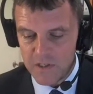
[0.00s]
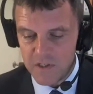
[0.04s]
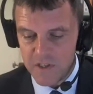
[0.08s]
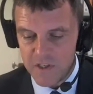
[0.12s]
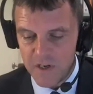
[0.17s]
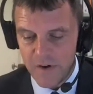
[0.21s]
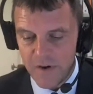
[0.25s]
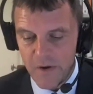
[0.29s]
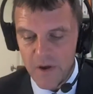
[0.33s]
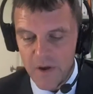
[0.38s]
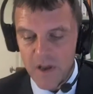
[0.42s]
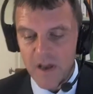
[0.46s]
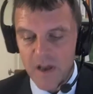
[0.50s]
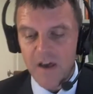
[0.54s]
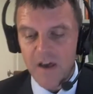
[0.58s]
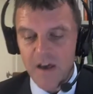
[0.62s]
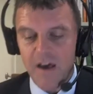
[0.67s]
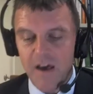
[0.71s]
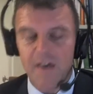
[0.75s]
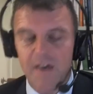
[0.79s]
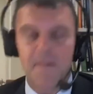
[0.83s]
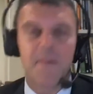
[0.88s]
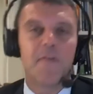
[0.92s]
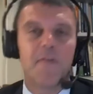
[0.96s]
zero.
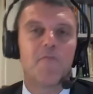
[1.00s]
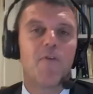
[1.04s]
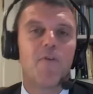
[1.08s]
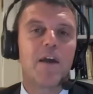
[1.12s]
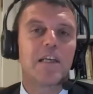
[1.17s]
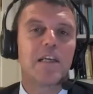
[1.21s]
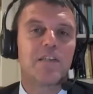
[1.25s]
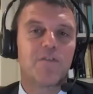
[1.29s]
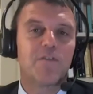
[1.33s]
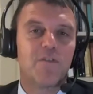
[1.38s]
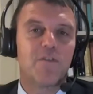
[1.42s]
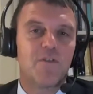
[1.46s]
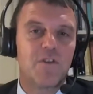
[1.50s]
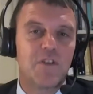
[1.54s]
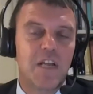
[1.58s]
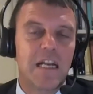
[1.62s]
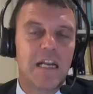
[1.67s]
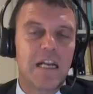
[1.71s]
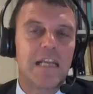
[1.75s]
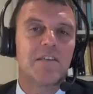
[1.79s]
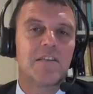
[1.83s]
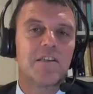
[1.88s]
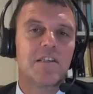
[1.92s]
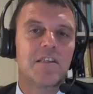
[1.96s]
And then the Race for
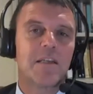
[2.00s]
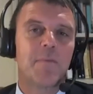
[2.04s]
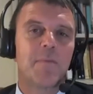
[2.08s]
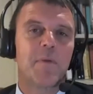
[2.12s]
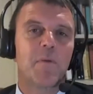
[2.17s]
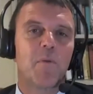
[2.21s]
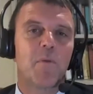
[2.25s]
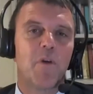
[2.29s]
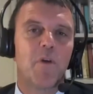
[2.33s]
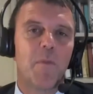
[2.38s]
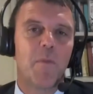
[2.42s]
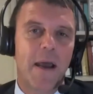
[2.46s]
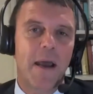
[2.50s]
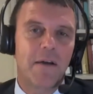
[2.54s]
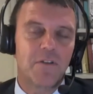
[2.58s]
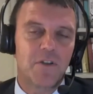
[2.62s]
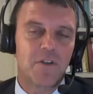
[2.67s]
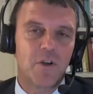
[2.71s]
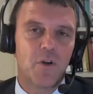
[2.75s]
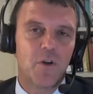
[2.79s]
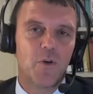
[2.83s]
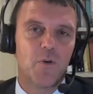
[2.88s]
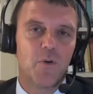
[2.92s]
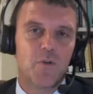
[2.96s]
Resilience is something we're about
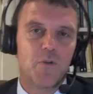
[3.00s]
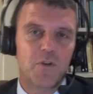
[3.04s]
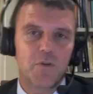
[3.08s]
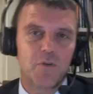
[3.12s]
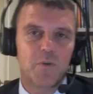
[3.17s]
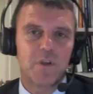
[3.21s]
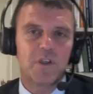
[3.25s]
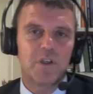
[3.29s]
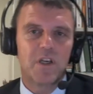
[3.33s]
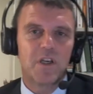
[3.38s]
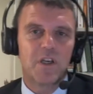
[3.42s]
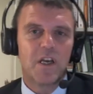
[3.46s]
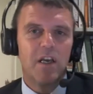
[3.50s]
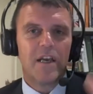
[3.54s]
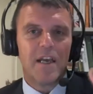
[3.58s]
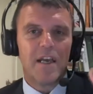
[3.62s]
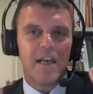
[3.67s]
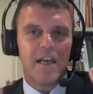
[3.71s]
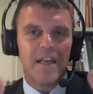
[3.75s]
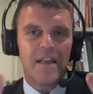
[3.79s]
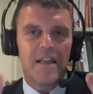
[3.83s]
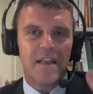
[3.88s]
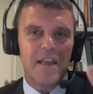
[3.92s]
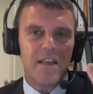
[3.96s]
to launch, which
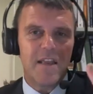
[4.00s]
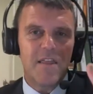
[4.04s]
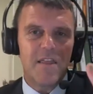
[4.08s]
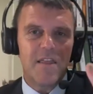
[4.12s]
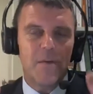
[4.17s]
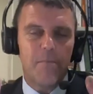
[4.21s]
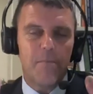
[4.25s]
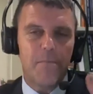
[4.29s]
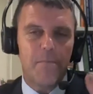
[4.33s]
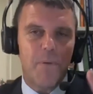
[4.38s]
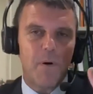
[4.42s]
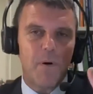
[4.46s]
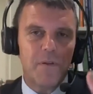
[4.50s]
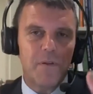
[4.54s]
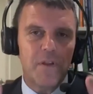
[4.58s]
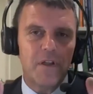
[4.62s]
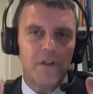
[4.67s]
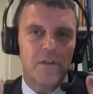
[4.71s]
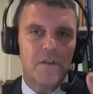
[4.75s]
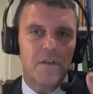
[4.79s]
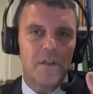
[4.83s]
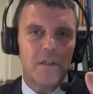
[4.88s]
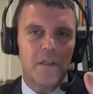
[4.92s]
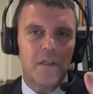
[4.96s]
in the
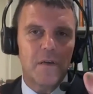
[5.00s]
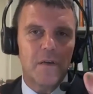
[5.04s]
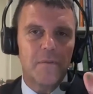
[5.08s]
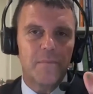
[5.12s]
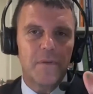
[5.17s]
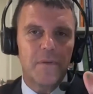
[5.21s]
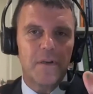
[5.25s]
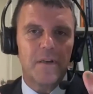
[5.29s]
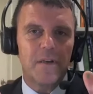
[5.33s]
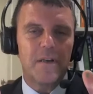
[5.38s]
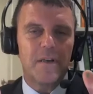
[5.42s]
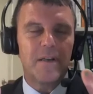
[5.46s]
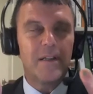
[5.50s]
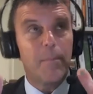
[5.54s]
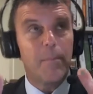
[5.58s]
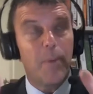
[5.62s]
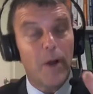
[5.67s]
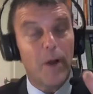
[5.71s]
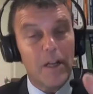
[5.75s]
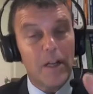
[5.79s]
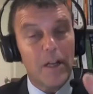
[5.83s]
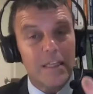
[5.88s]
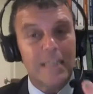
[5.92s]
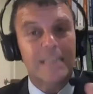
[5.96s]

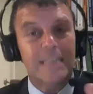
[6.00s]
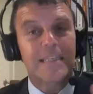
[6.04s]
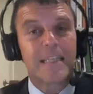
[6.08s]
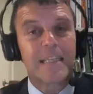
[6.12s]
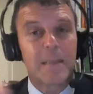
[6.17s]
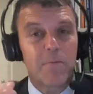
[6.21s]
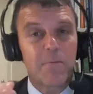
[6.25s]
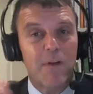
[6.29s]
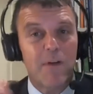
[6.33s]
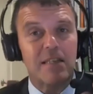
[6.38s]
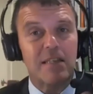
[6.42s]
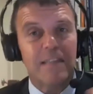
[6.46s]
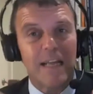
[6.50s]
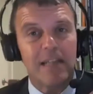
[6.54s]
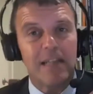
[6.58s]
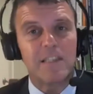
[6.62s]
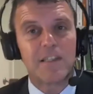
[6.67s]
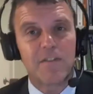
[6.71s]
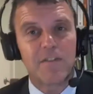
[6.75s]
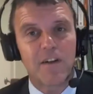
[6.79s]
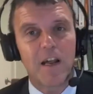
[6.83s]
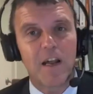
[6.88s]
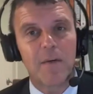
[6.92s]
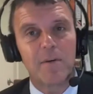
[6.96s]
politics and the practicality
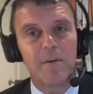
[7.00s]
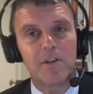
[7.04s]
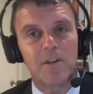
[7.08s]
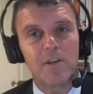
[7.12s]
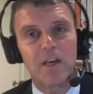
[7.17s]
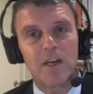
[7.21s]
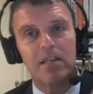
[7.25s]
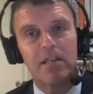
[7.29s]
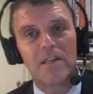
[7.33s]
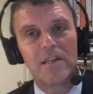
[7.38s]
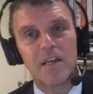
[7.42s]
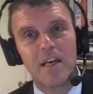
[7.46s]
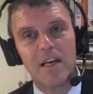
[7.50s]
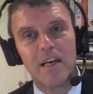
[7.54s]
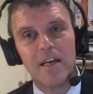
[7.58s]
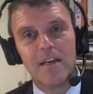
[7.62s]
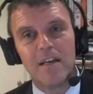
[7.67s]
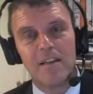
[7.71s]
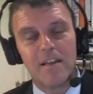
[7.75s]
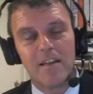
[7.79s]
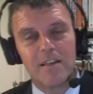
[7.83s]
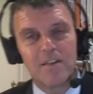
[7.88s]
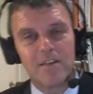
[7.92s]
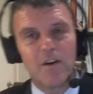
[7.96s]
of climate change,
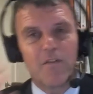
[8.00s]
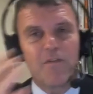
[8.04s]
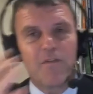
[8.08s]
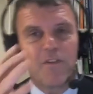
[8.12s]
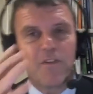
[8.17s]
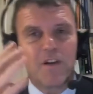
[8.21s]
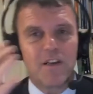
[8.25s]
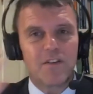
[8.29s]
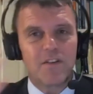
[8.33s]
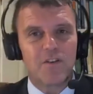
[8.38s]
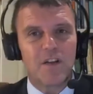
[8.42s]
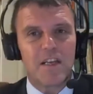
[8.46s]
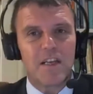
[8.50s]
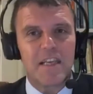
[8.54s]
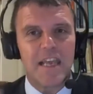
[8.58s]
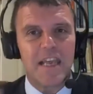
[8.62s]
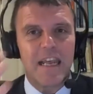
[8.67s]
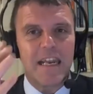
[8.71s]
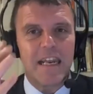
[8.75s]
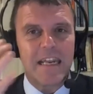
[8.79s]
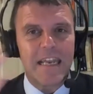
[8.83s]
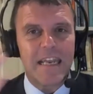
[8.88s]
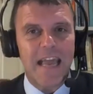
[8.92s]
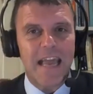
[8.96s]
there's often a sort of
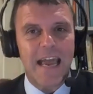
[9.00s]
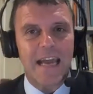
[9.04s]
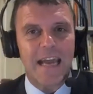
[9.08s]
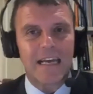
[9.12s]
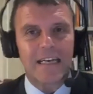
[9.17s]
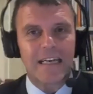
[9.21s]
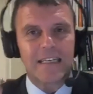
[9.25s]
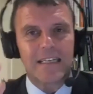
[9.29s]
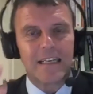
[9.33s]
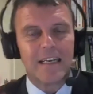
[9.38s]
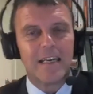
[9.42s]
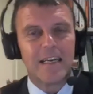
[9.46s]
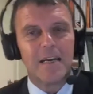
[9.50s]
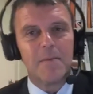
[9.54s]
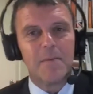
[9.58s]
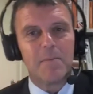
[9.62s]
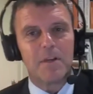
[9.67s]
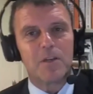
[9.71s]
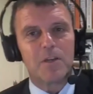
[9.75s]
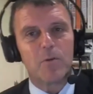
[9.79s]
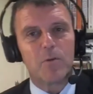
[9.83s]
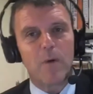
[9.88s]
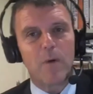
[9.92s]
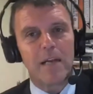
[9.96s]
yin yang
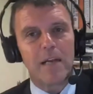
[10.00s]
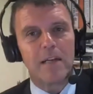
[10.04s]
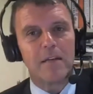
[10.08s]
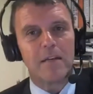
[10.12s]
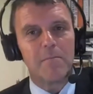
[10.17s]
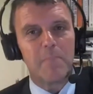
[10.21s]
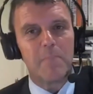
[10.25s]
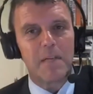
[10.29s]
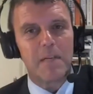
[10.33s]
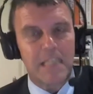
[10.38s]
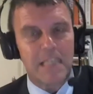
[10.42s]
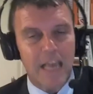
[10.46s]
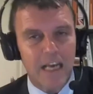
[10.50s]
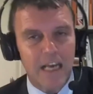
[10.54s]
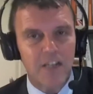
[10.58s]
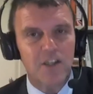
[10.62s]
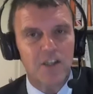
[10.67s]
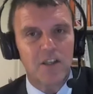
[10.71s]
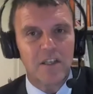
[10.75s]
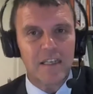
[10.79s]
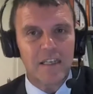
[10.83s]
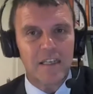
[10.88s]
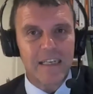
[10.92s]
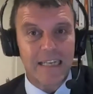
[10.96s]
between
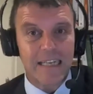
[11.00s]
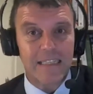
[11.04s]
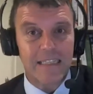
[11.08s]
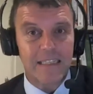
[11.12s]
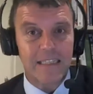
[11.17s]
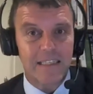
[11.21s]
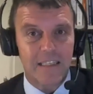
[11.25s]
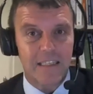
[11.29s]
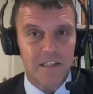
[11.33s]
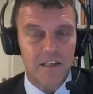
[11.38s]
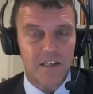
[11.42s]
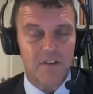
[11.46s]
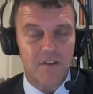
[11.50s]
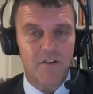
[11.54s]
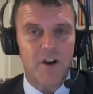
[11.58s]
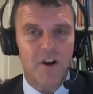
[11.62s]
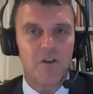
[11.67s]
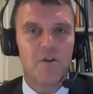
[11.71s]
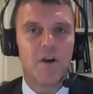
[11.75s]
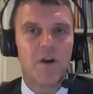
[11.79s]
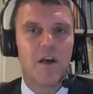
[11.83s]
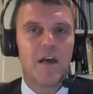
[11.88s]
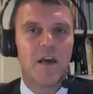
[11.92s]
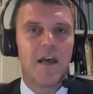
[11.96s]
mitigation, getting to
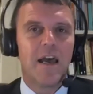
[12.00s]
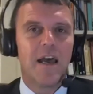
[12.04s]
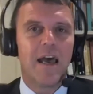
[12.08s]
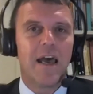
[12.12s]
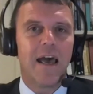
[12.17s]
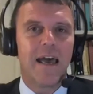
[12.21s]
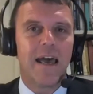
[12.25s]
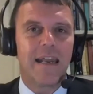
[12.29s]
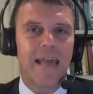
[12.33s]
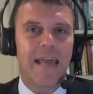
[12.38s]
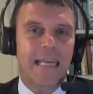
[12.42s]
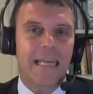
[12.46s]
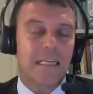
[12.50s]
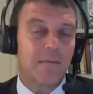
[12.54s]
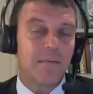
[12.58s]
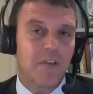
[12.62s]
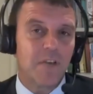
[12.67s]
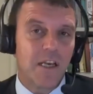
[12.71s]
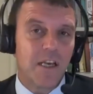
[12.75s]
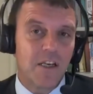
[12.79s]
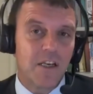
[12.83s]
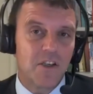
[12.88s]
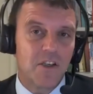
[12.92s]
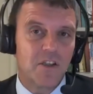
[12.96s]
zero, and
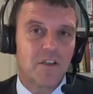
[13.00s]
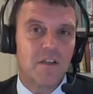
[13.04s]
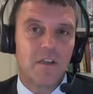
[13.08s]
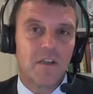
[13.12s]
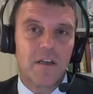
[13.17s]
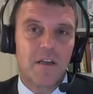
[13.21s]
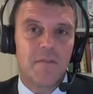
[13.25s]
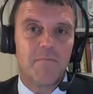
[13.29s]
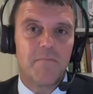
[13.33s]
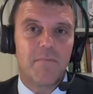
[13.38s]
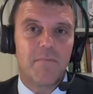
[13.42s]
adaptation, like